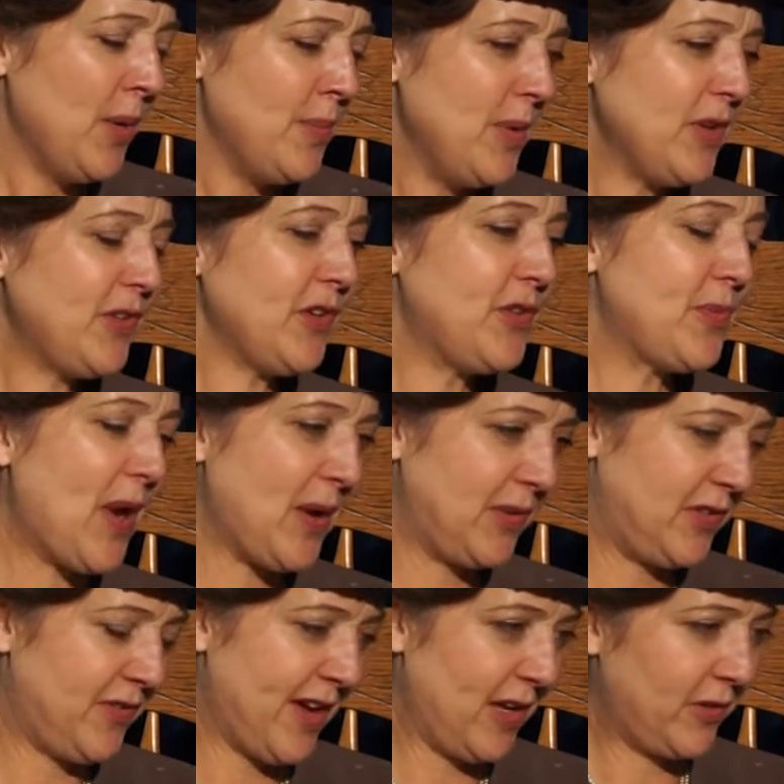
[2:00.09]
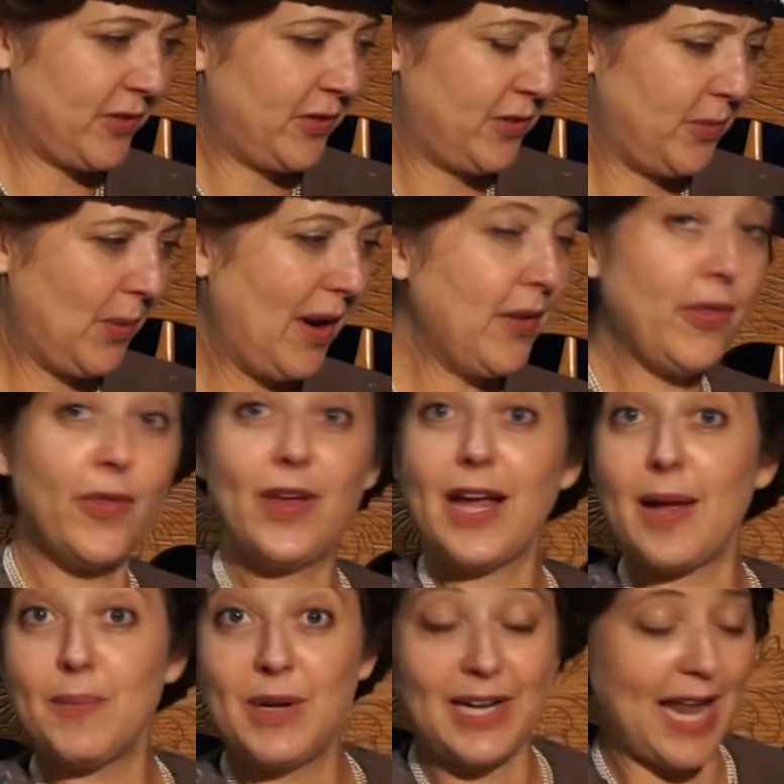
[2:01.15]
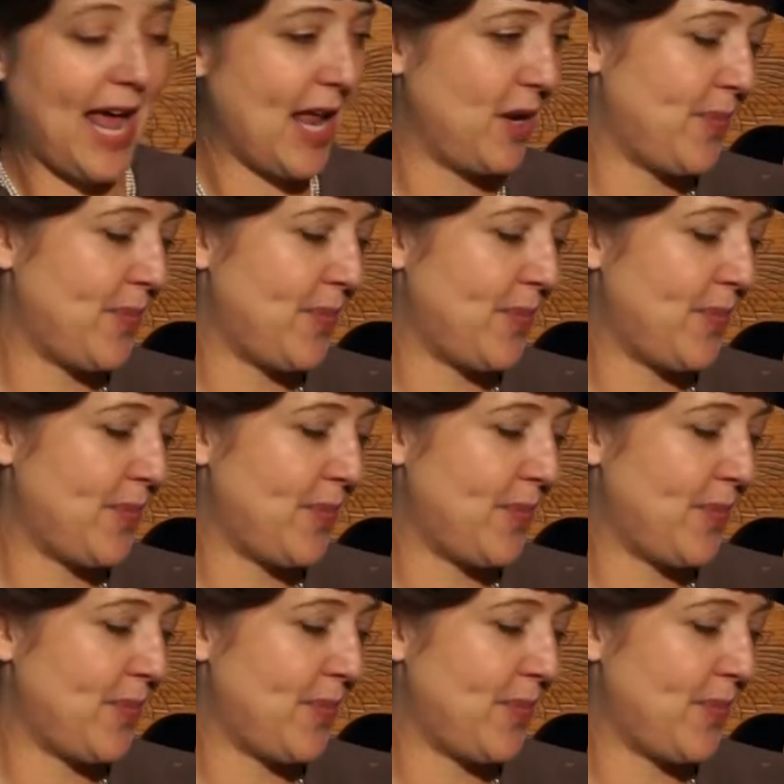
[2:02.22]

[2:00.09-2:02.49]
Mrs. Roosevelt, one thing I'm glad